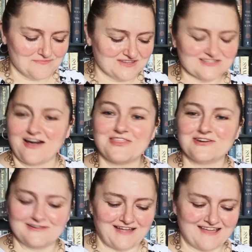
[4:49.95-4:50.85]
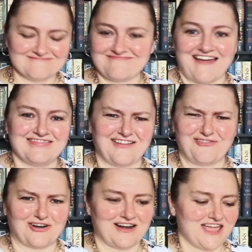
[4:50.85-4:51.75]
This author, I love
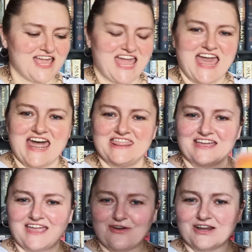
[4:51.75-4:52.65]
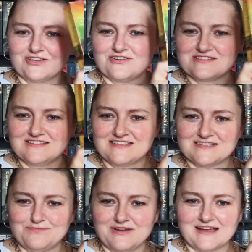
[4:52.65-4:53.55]
her. The characters in
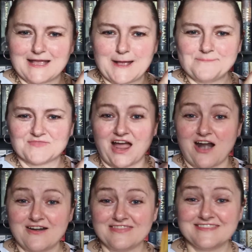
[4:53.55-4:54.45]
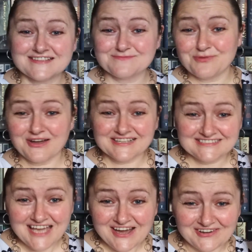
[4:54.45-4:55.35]
this book are in this book
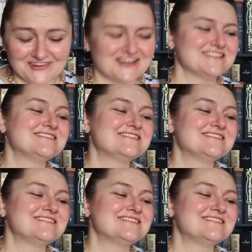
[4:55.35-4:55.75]
too.